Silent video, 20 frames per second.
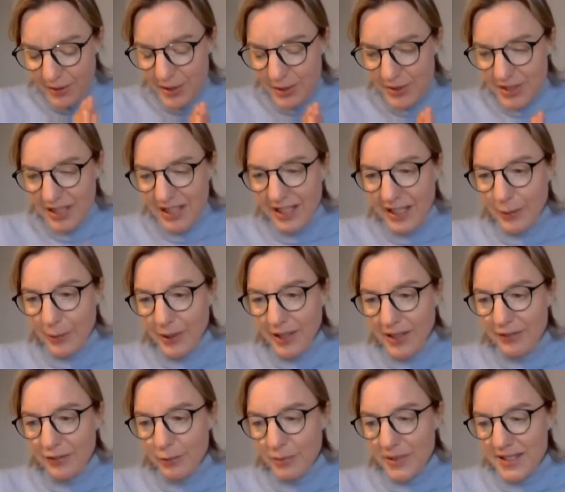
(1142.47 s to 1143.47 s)
also to get
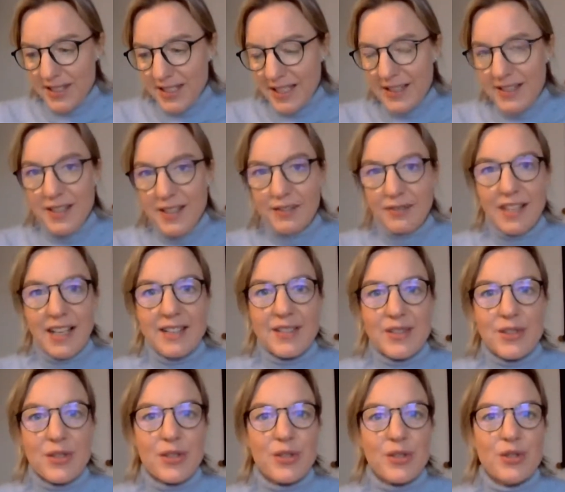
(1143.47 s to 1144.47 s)
away from a sense of
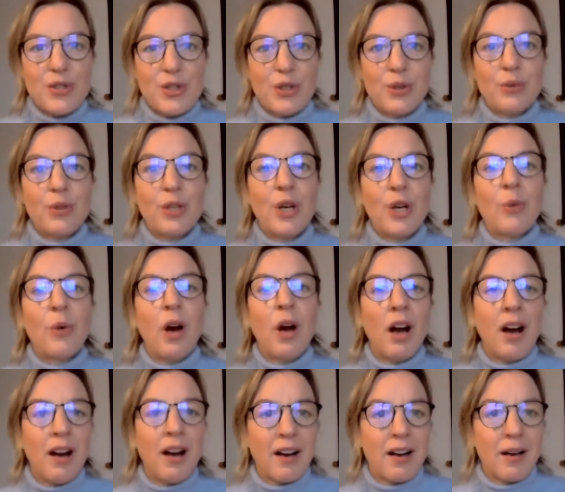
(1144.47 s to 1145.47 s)
let's just do no
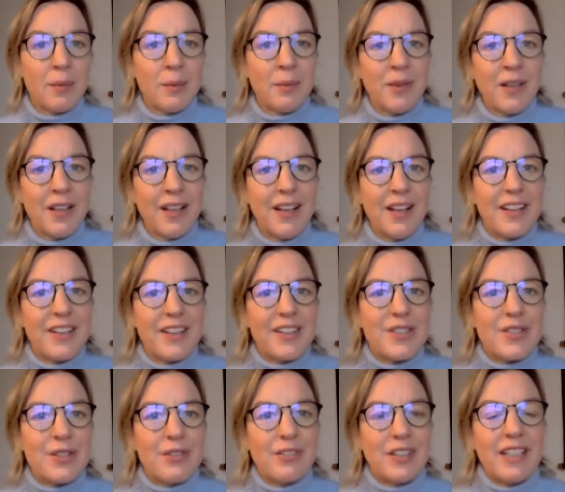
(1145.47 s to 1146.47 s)
harm,
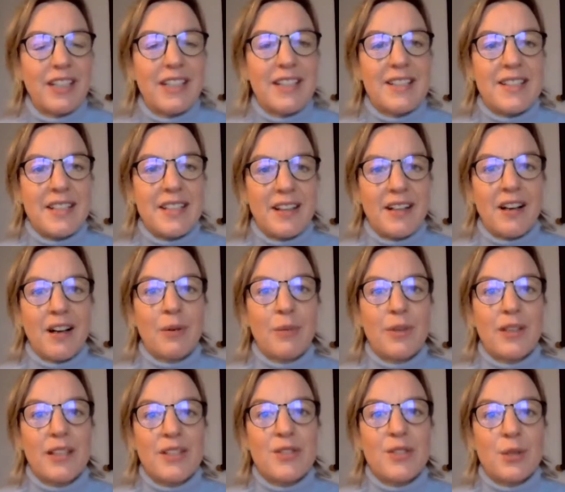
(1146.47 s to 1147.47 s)
to really seeing, are
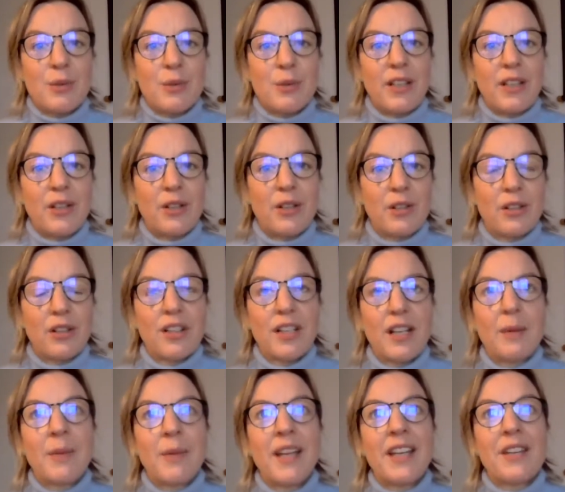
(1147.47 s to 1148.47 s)
we doing good,
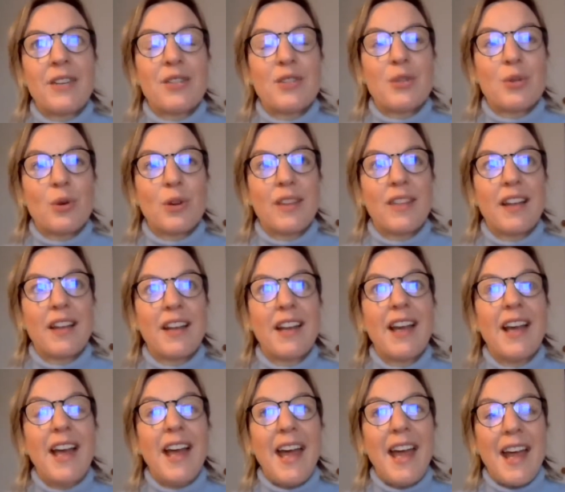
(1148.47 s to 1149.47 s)
and making sure that
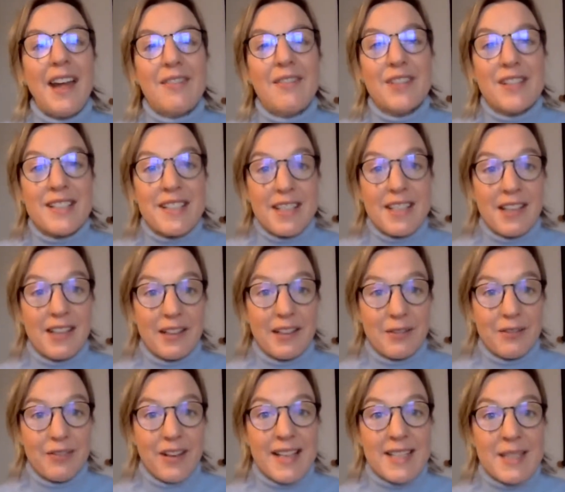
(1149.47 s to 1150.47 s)
every single
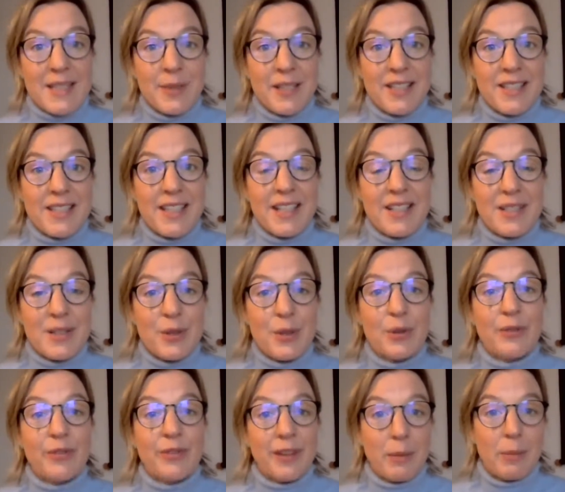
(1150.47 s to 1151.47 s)
investment is
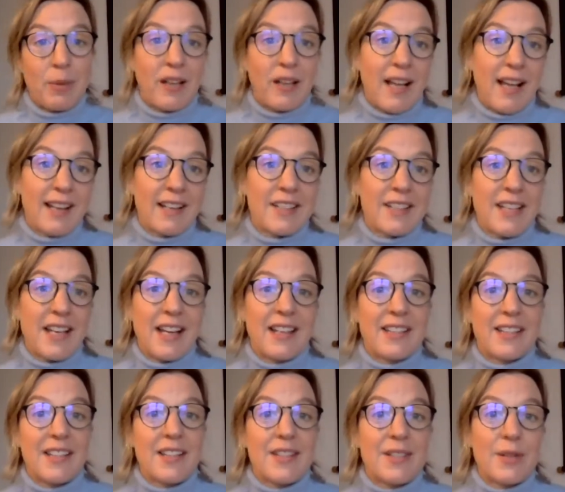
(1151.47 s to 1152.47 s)
good for the planet
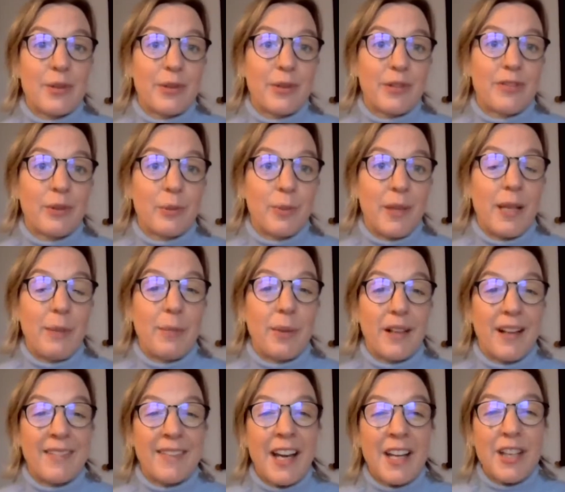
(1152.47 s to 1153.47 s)
and is good for people,
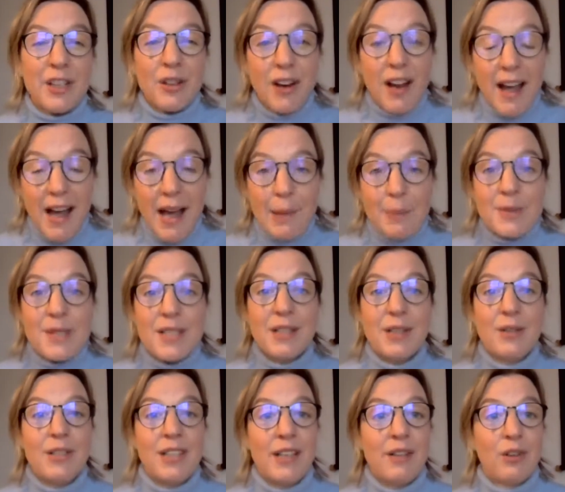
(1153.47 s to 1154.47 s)
and that you're
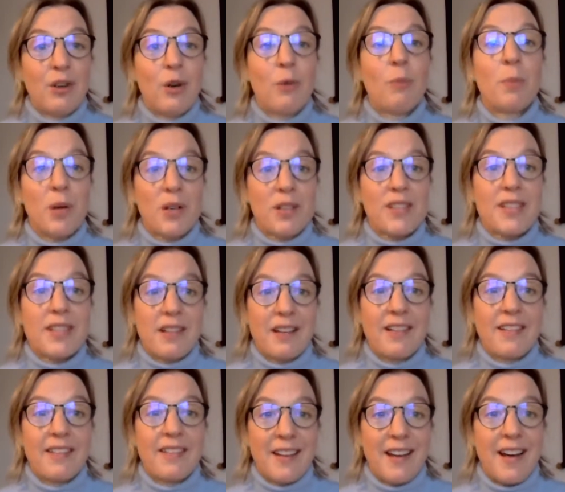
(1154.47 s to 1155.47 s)
absolutely robust
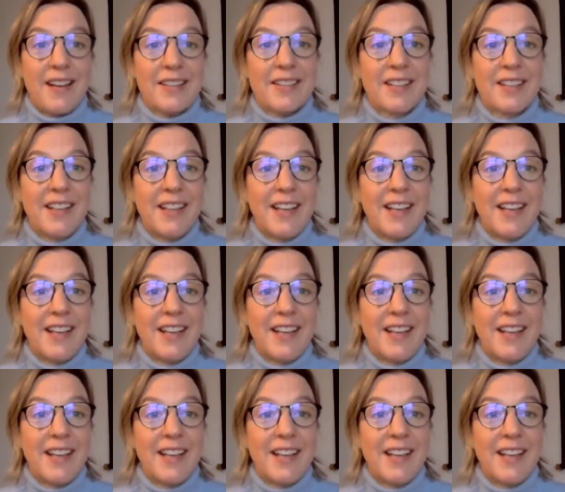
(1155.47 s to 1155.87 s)
on that.